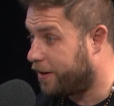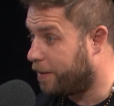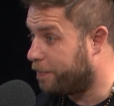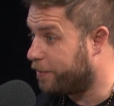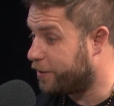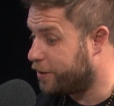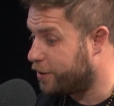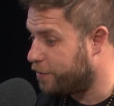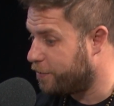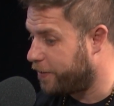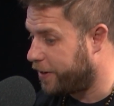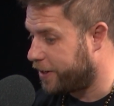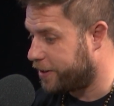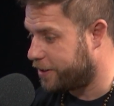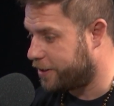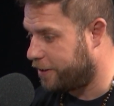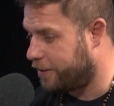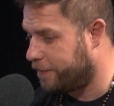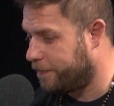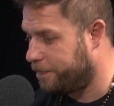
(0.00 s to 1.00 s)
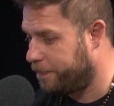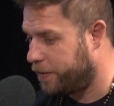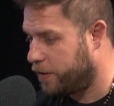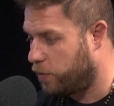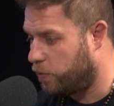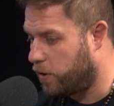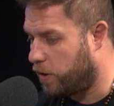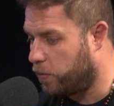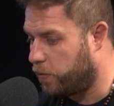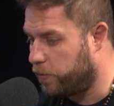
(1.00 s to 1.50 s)
Number two answer.
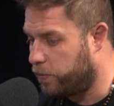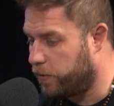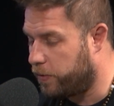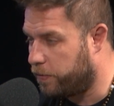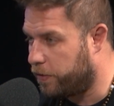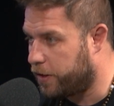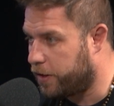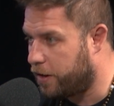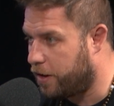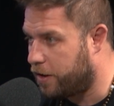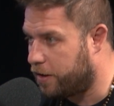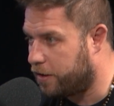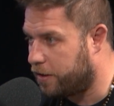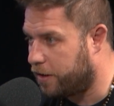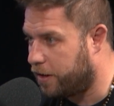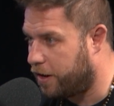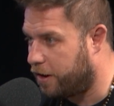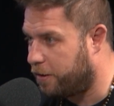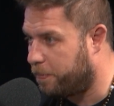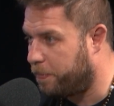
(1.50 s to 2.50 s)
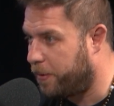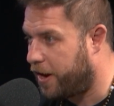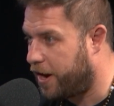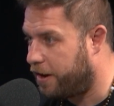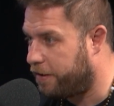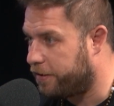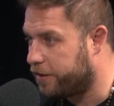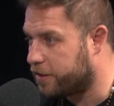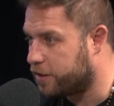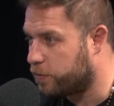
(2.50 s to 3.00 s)
Well, when we were young, our
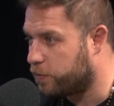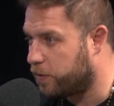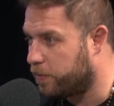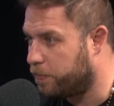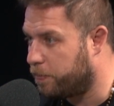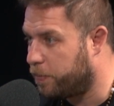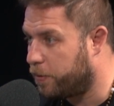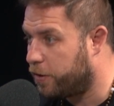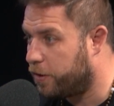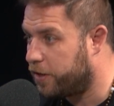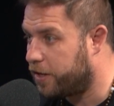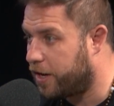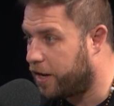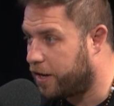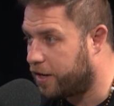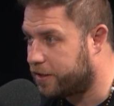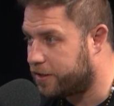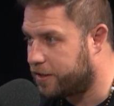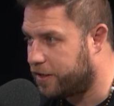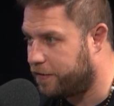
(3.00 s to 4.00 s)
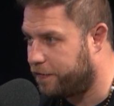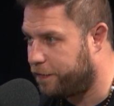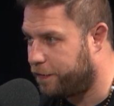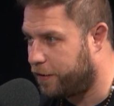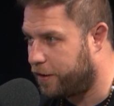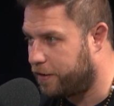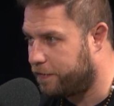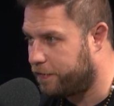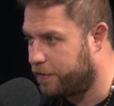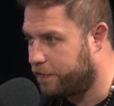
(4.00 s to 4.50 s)
parents would put us in
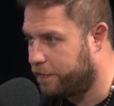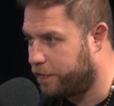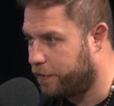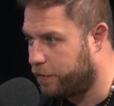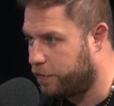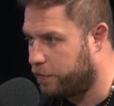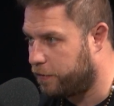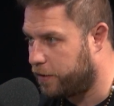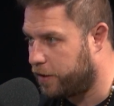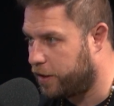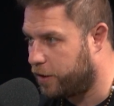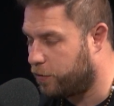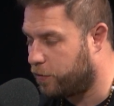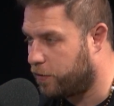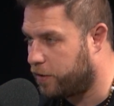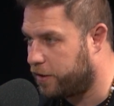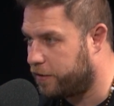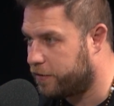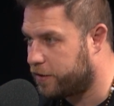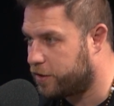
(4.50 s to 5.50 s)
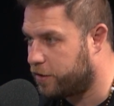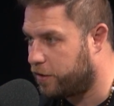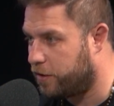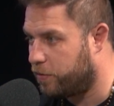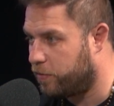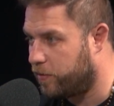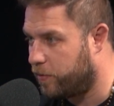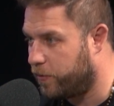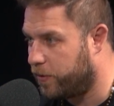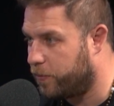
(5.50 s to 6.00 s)
front of the phone in order so
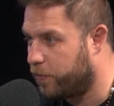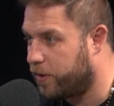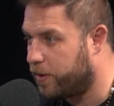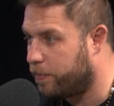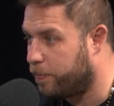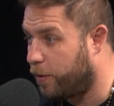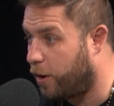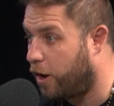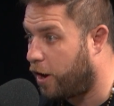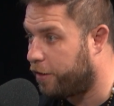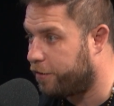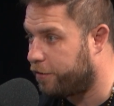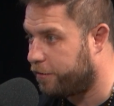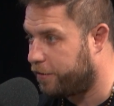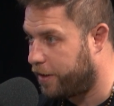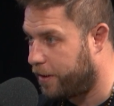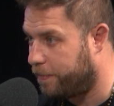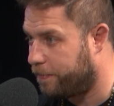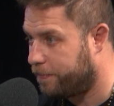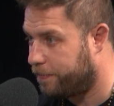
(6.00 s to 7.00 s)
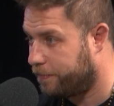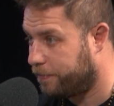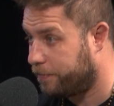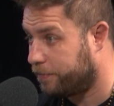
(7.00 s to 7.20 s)
that we wouldn't bother them.